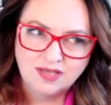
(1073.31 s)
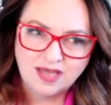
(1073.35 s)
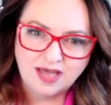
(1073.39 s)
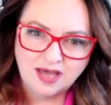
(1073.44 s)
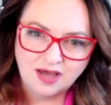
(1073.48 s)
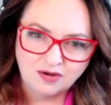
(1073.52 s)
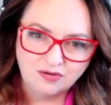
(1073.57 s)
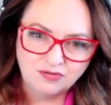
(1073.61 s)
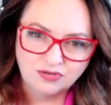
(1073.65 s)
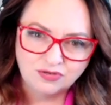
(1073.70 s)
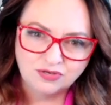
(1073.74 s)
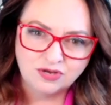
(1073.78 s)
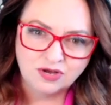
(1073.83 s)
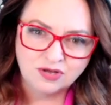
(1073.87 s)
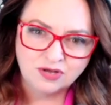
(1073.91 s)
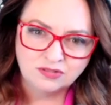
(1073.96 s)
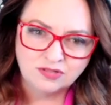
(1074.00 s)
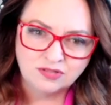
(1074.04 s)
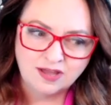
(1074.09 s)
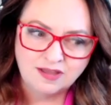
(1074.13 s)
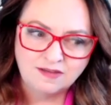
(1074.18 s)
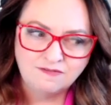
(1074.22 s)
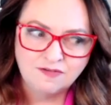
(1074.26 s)
outlook on
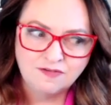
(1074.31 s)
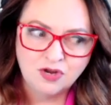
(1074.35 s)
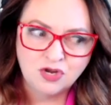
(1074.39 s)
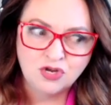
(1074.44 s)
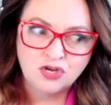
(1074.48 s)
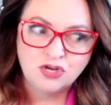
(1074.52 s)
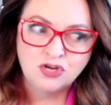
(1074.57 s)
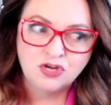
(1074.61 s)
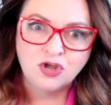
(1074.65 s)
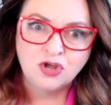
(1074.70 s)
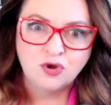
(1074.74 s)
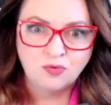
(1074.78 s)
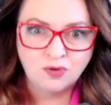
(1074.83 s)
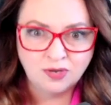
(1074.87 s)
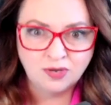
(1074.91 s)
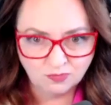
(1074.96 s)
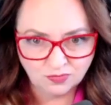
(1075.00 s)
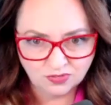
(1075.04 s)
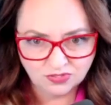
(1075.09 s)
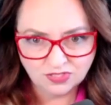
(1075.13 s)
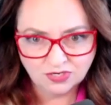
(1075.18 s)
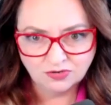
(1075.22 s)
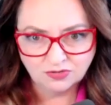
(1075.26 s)
life, knowing
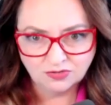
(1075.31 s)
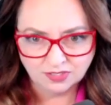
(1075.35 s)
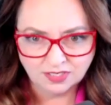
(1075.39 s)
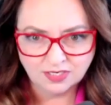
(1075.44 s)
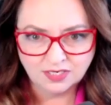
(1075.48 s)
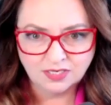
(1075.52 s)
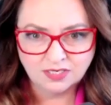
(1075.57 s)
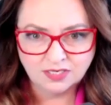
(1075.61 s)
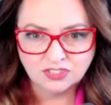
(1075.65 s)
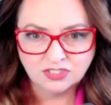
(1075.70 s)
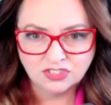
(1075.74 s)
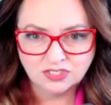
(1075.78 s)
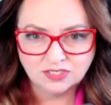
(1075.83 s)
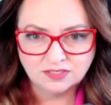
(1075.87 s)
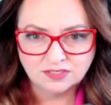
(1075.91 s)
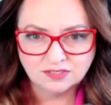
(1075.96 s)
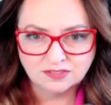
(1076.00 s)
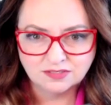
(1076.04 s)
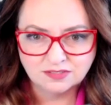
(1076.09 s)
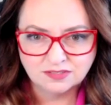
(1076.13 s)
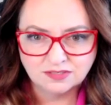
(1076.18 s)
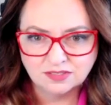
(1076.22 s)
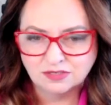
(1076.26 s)
what their lineage
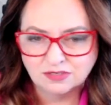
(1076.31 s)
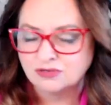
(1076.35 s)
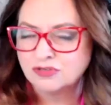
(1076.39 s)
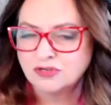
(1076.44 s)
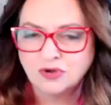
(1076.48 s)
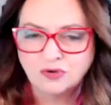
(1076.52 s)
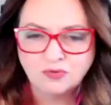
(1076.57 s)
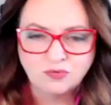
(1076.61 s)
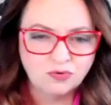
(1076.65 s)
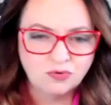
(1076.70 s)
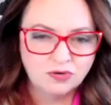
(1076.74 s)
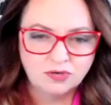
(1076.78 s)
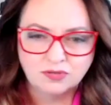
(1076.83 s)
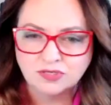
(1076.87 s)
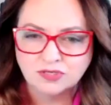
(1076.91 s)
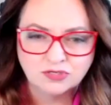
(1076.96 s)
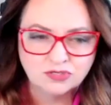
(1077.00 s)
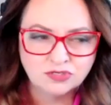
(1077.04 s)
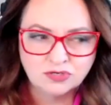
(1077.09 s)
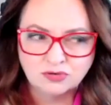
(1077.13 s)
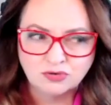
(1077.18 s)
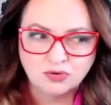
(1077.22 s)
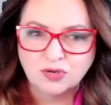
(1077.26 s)
is. There's no,
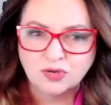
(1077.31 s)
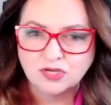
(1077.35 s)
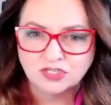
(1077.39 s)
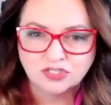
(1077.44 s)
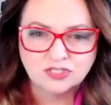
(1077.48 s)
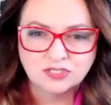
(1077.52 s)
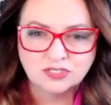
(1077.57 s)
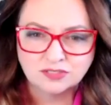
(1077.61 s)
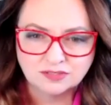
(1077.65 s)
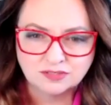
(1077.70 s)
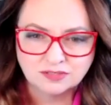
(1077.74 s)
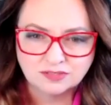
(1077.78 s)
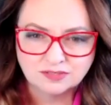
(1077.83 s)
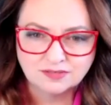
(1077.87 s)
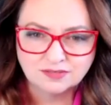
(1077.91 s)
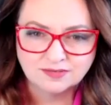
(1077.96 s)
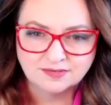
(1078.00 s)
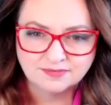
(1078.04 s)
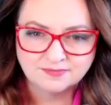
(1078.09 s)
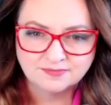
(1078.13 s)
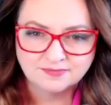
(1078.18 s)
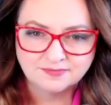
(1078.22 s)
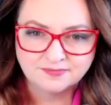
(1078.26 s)
there's no questions.
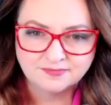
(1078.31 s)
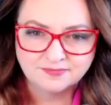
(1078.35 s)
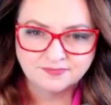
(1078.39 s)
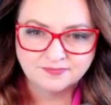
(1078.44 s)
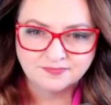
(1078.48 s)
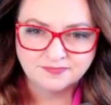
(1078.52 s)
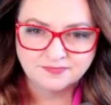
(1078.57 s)
Yeah.